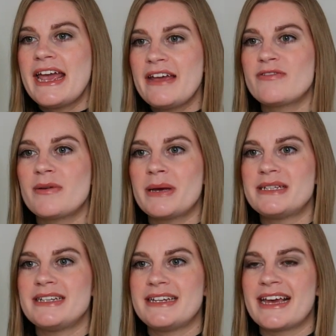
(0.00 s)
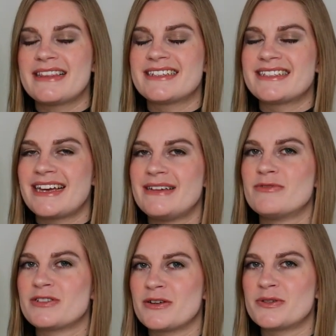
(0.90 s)
if I basically get the same
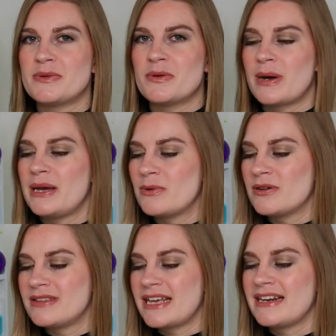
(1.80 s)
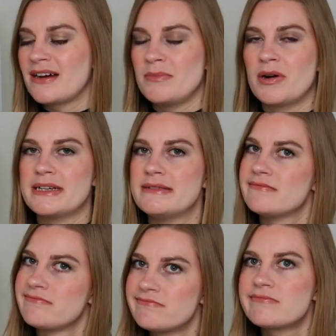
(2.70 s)
results with the Way one then I might
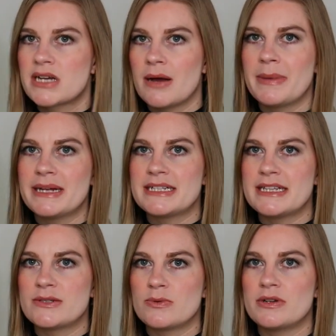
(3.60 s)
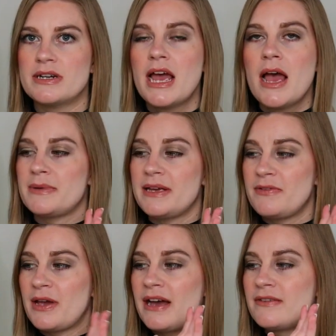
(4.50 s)
come back to this one but
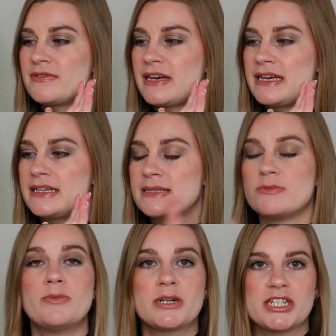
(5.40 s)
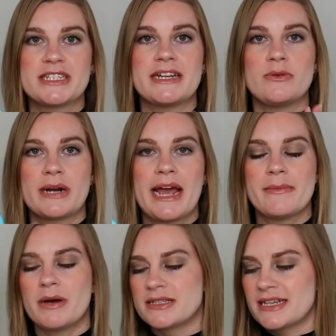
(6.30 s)
if you have a small budget and you want a hair
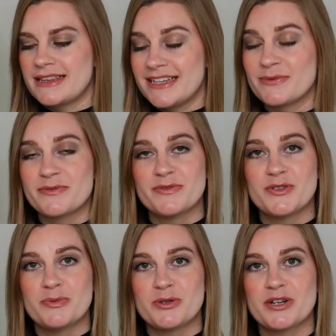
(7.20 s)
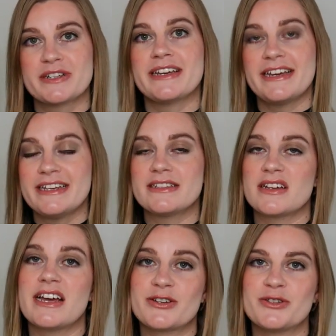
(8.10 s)
mask this one from Superdrug is
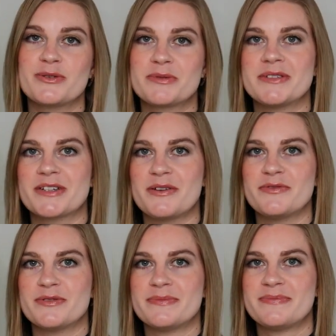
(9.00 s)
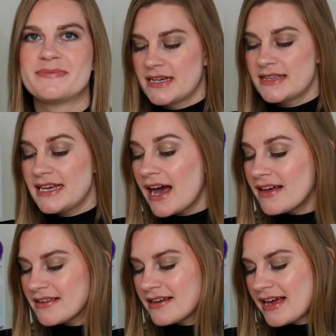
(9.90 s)
a good option to go for the
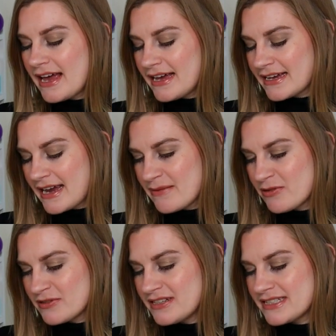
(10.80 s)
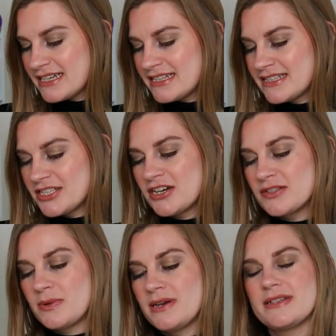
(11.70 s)
other hair care product is the
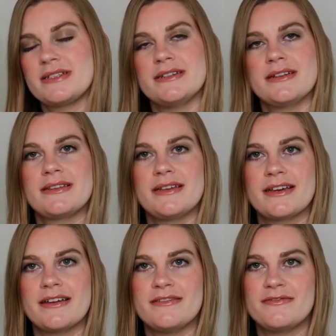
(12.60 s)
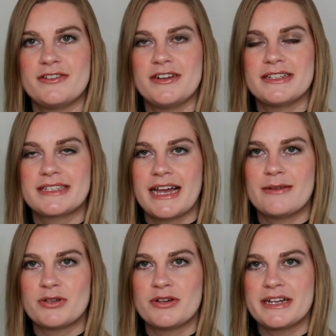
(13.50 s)
Charles Worthington Thicker and Fuller
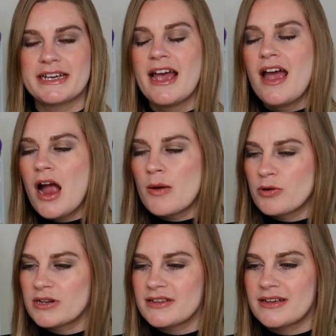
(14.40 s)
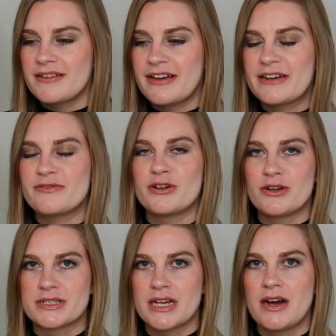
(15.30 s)
Scalp Tonic, a product that I've had for a
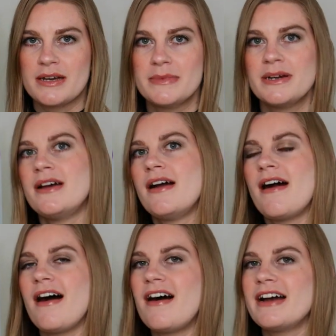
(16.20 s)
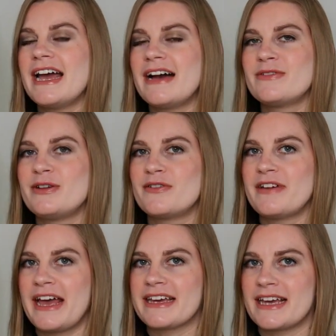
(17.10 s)
long time. I have a lot of
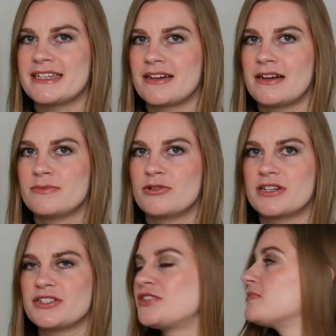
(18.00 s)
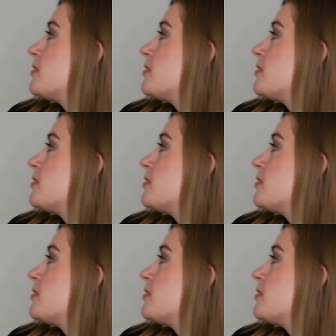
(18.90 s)
hair care styling products, you